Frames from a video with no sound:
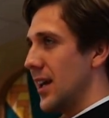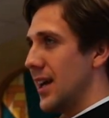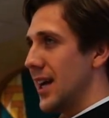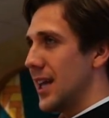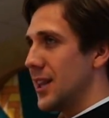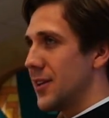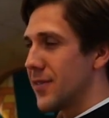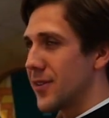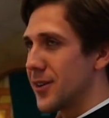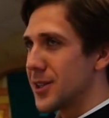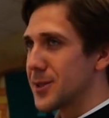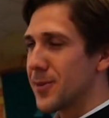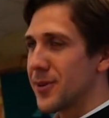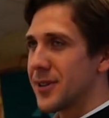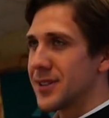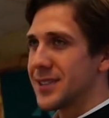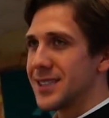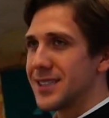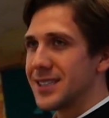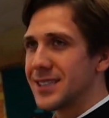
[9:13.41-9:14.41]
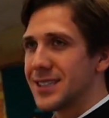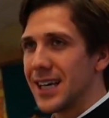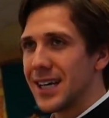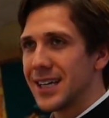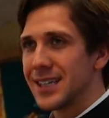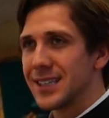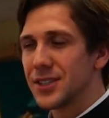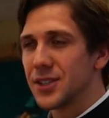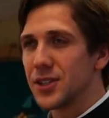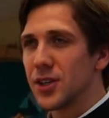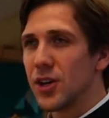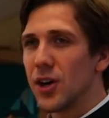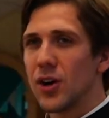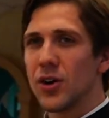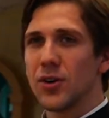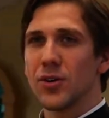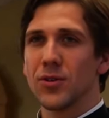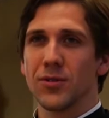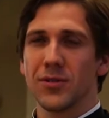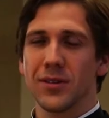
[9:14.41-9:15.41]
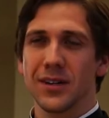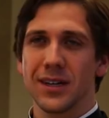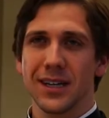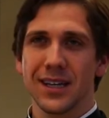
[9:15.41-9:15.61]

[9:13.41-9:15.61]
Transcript: And the first person says, no,